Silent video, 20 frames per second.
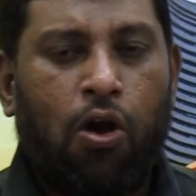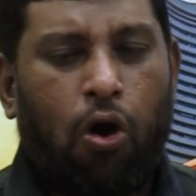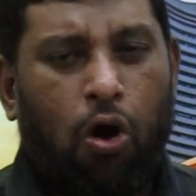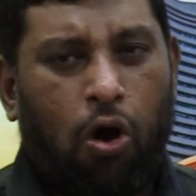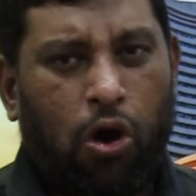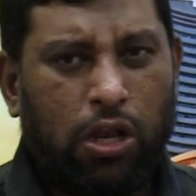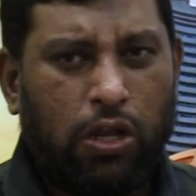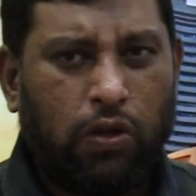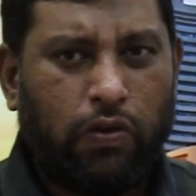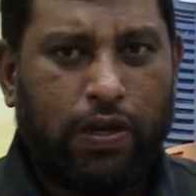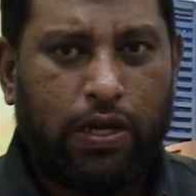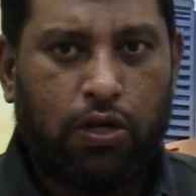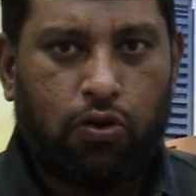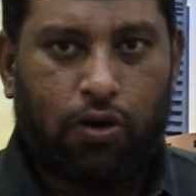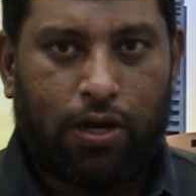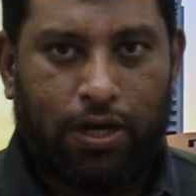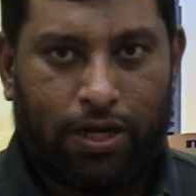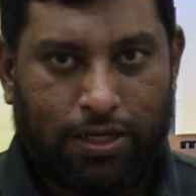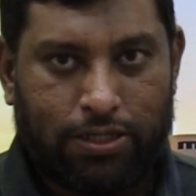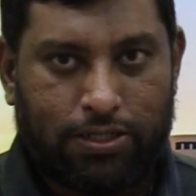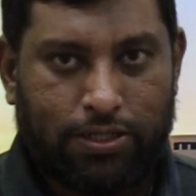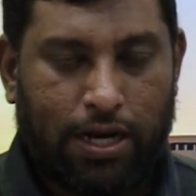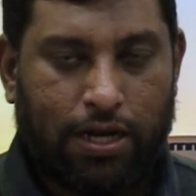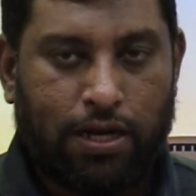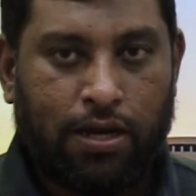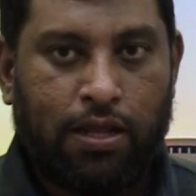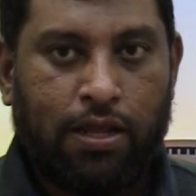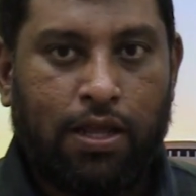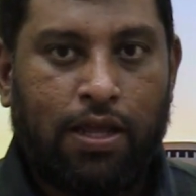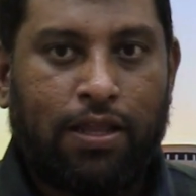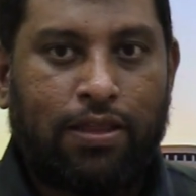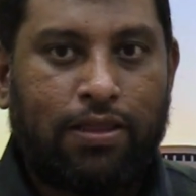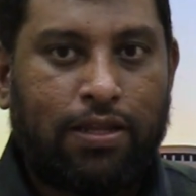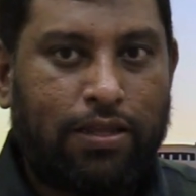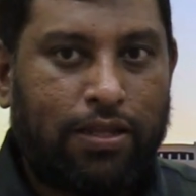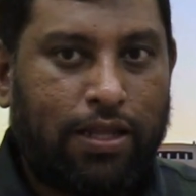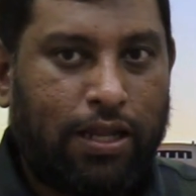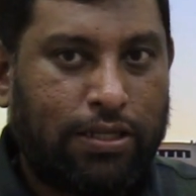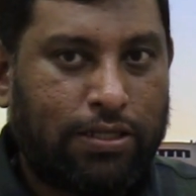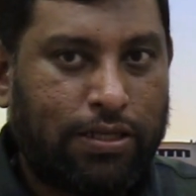All you need to understand
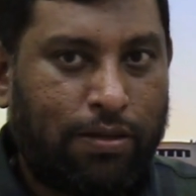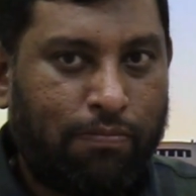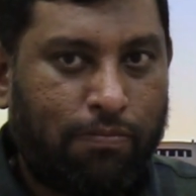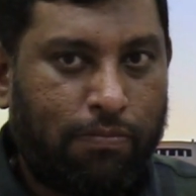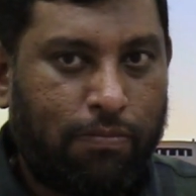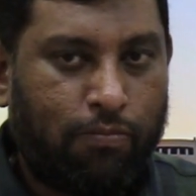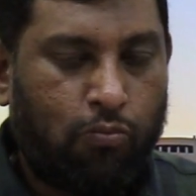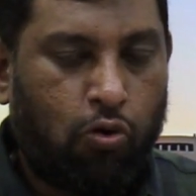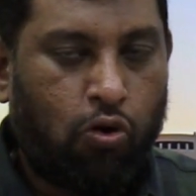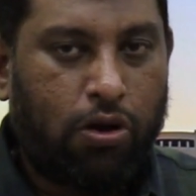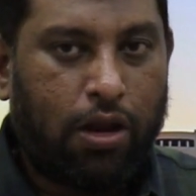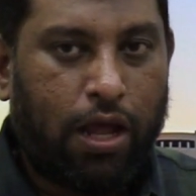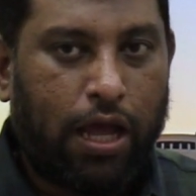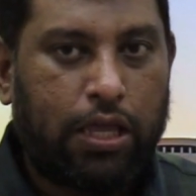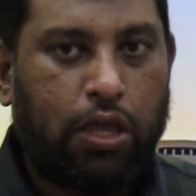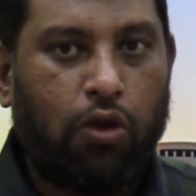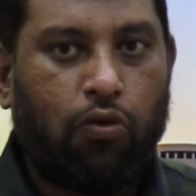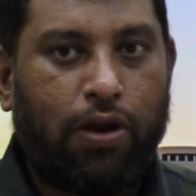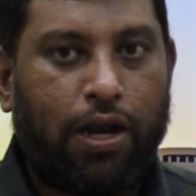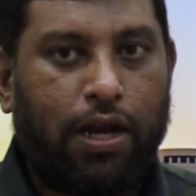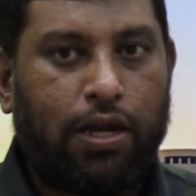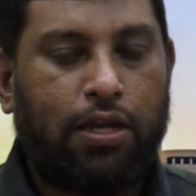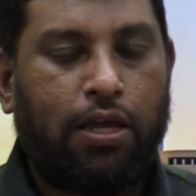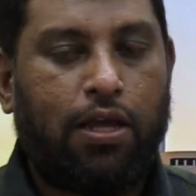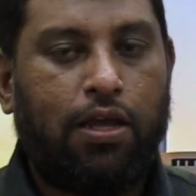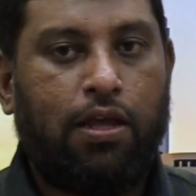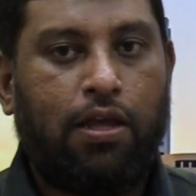that there is a more accurate,